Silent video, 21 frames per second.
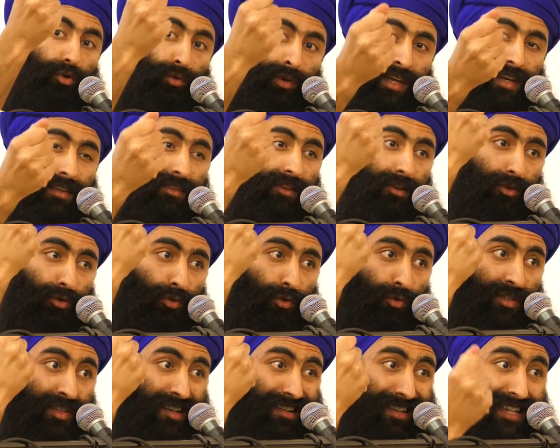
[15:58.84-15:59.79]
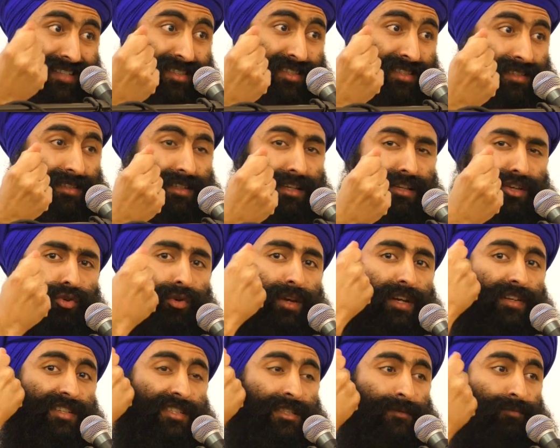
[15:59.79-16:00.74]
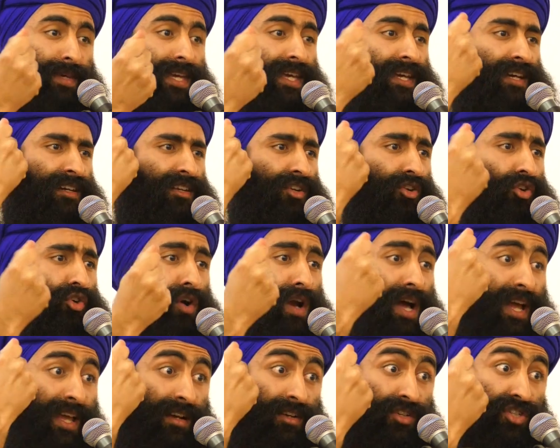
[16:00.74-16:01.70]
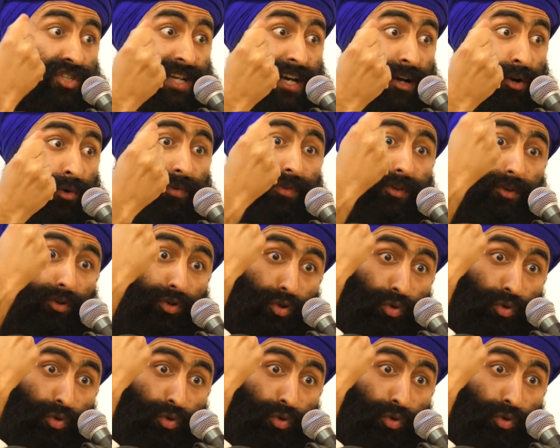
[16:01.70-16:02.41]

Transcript: need the Guru to listen and you need to speak and cry and shout, the Guru